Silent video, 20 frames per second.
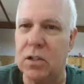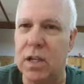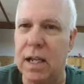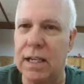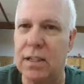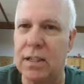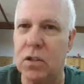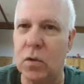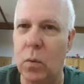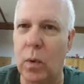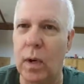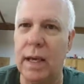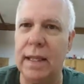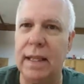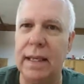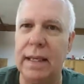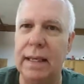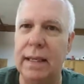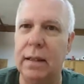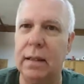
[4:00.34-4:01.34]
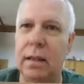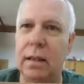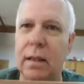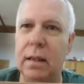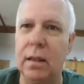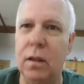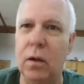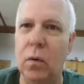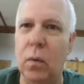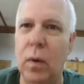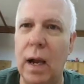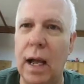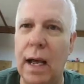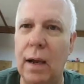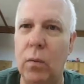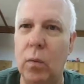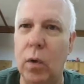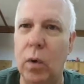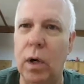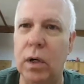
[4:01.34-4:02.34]
because that's the way the the
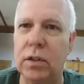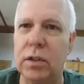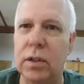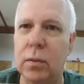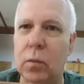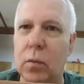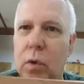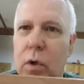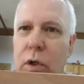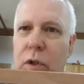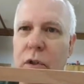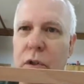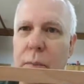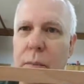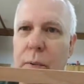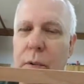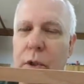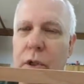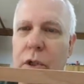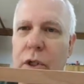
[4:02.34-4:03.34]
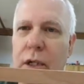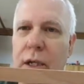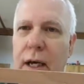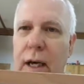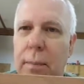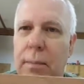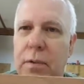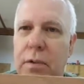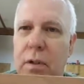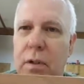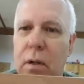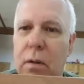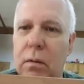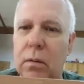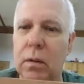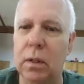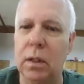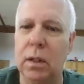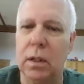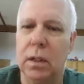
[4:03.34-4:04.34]
rod works. It works to push it up.
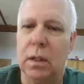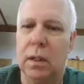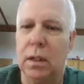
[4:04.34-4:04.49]
So